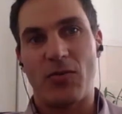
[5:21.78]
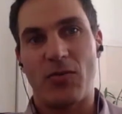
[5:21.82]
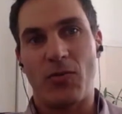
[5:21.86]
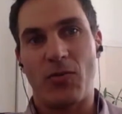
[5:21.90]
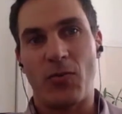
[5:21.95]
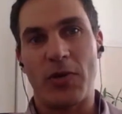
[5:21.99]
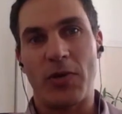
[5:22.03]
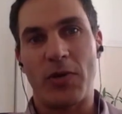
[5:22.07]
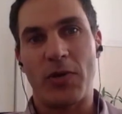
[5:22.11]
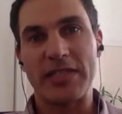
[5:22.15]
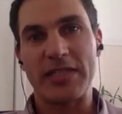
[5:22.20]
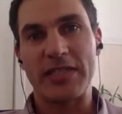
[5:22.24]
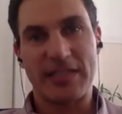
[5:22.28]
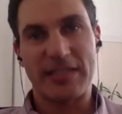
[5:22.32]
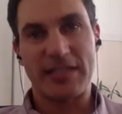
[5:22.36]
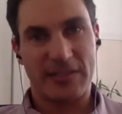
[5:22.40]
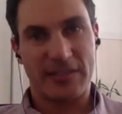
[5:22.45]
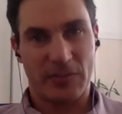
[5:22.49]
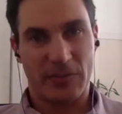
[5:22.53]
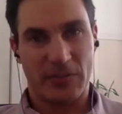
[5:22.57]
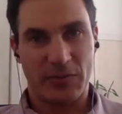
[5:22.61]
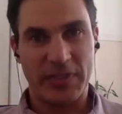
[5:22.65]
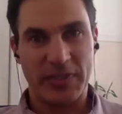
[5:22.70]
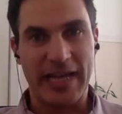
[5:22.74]
what is it
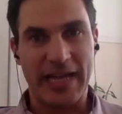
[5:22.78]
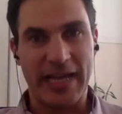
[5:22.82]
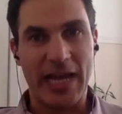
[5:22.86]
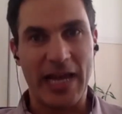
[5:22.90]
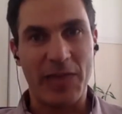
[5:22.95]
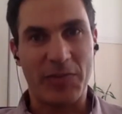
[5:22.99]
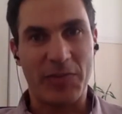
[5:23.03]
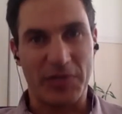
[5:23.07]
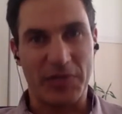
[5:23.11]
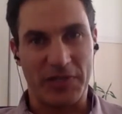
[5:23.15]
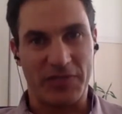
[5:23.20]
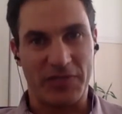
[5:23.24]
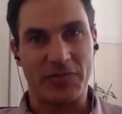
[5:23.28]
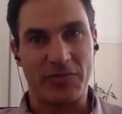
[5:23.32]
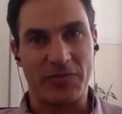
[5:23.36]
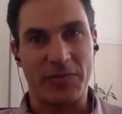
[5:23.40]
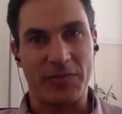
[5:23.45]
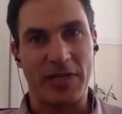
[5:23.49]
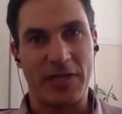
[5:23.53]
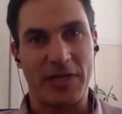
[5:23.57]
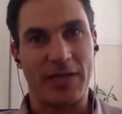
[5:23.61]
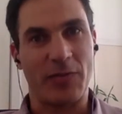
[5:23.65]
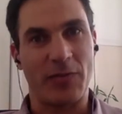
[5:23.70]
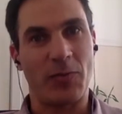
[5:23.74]
that's really happening for
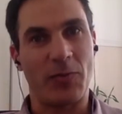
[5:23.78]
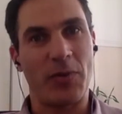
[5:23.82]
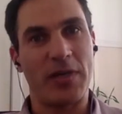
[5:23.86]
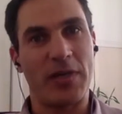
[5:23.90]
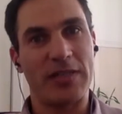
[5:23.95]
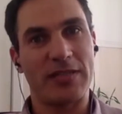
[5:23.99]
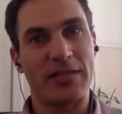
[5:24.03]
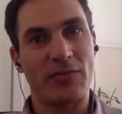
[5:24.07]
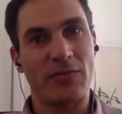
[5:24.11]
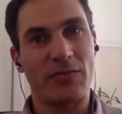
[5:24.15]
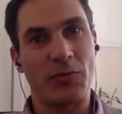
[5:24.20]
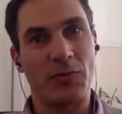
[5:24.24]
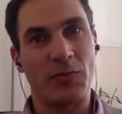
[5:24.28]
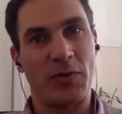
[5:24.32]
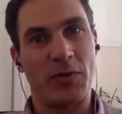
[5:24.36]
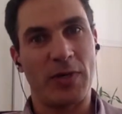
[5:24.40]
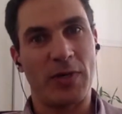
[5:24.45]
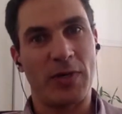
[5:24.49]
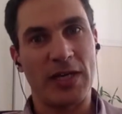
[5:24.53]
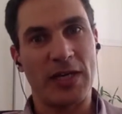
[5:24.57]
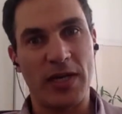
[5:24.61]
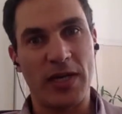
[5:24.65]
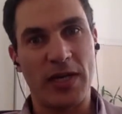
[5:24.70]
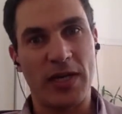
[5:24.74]
me? Like what
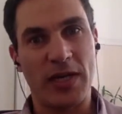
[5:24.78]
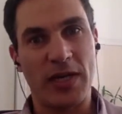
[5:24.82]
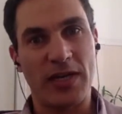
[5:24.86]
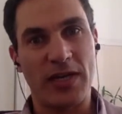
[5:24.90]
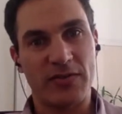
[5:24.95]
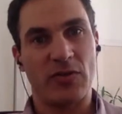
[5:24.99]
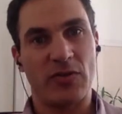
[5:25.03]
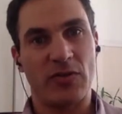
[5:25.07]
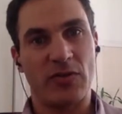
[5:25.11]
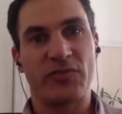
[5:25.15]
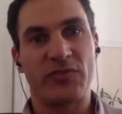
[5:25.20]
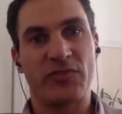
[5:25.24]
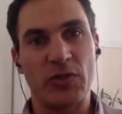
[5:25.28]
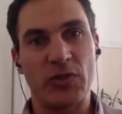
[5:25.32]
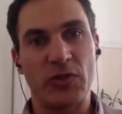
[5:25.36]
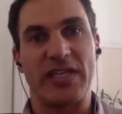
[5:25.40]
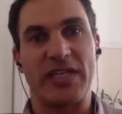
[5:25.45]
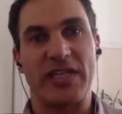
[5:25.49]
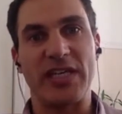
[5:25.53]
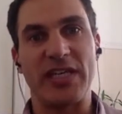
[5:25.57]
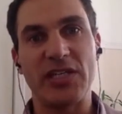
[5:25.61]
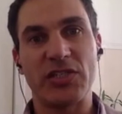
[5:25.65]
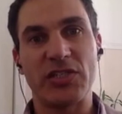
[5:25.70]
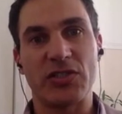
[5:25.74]
of
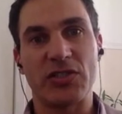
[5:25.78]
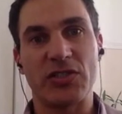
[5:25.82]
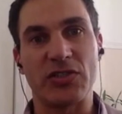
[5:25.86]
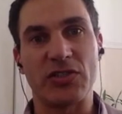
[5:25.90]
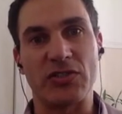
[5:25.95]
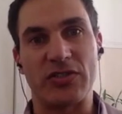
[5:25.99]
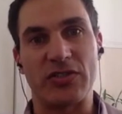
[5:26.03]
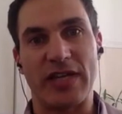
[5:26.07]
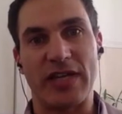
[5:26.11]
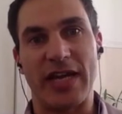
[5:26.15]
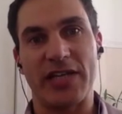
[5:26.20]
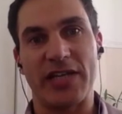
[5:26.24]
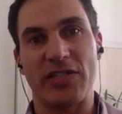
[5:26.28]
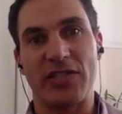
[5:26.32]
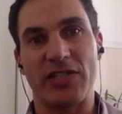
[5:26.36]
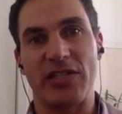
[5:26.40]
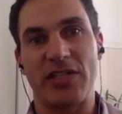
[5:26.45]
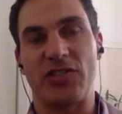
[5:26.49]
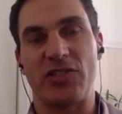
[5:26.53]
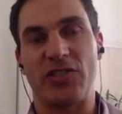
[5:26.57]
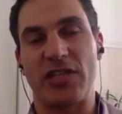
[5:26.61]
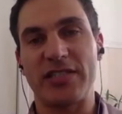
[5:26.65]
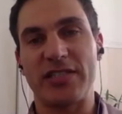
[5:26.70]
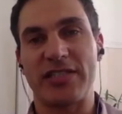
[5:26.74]
those issues
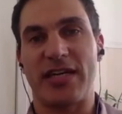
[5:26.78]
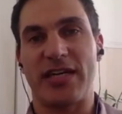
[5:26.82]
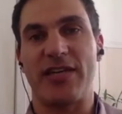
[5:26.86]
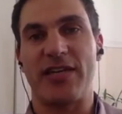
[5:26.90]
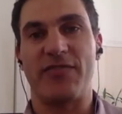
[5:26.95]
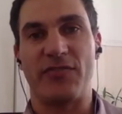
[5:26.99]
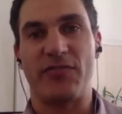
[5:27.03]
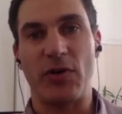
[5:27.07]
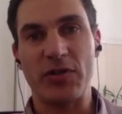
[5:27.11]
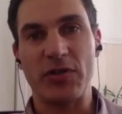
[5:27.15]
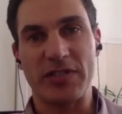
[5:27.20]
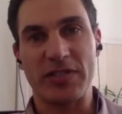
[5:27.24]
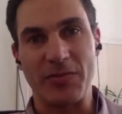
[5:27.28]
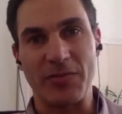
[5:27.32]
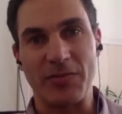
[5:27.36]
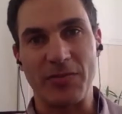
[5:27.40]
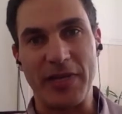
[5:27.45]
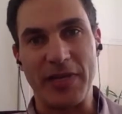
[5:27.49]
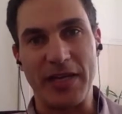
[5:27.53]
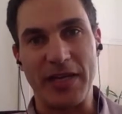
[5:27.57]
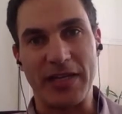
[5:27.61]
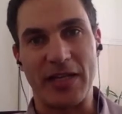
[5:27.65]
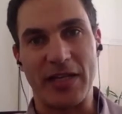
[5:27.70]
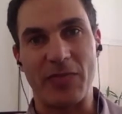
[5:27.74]
actually just got evoked in
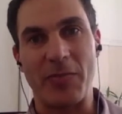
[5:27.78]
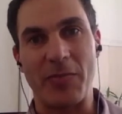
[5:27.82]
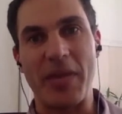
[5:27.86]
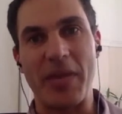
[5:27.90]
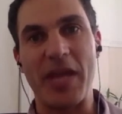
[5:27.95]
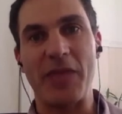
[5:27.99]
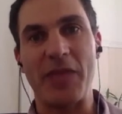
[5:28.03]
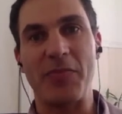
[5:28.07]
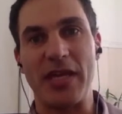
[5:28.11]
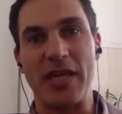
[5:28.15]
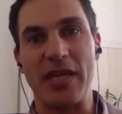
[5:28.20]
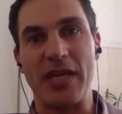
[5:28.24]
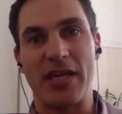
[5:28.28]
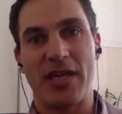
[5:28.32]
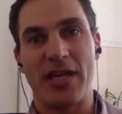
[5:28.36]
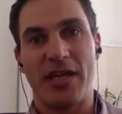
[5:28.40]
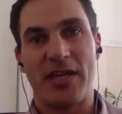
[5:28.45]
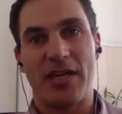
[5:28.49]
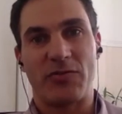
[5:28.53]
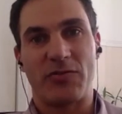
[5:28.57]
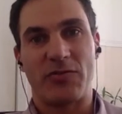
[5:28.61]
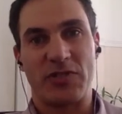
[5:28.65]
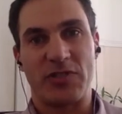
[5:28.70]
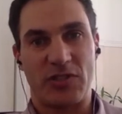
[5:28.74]
me that made me
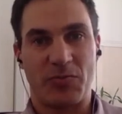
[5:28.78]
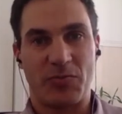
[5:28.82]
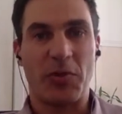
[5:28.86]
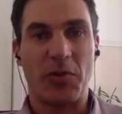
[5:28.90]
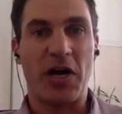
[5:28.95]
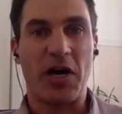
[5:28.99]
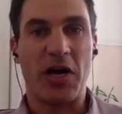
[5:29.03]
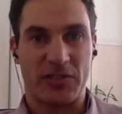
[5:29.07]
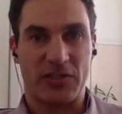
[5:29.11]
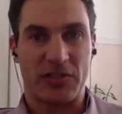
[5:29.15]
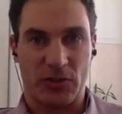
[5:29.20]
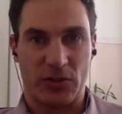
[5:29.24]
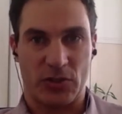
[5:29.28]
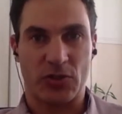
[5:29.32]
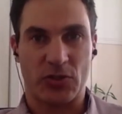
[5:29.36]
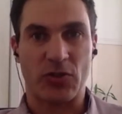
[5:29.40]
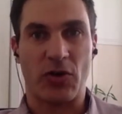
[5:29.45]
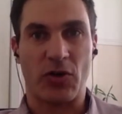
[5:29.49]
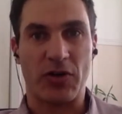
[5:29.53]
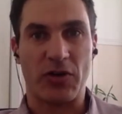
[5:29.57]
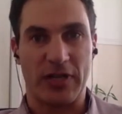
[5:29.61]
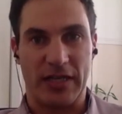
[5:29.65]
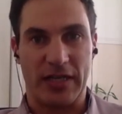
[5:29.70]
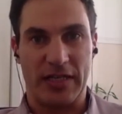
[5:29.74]
respond so
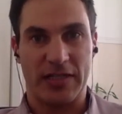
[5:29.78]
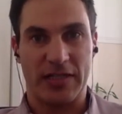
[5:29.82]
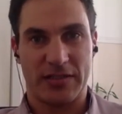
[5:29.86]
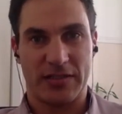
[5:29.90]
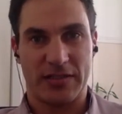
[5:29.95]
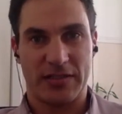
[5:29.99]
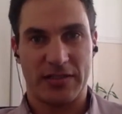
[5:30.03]
strongly?